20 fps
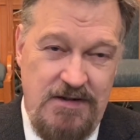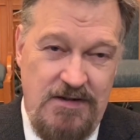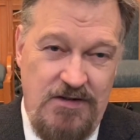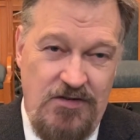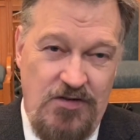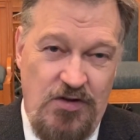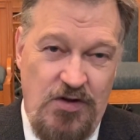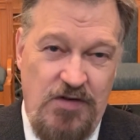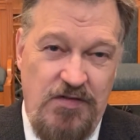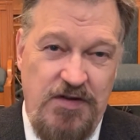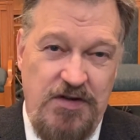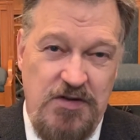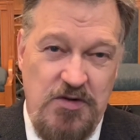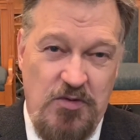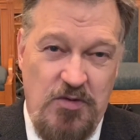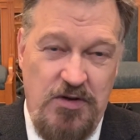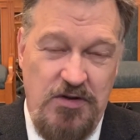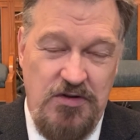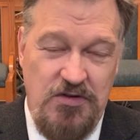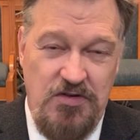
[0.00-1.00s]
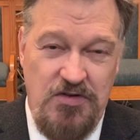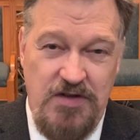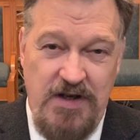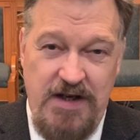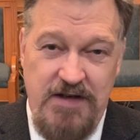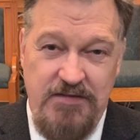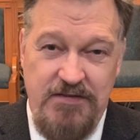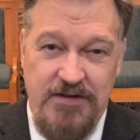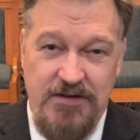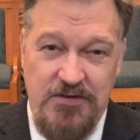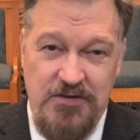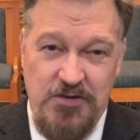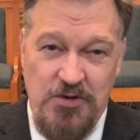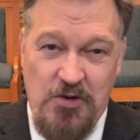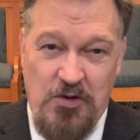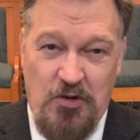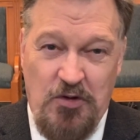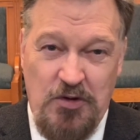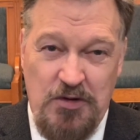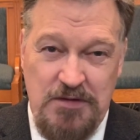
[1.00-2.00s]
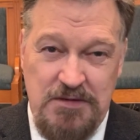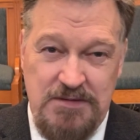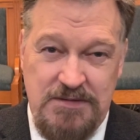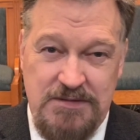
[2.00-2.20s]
serving the one who saved your soul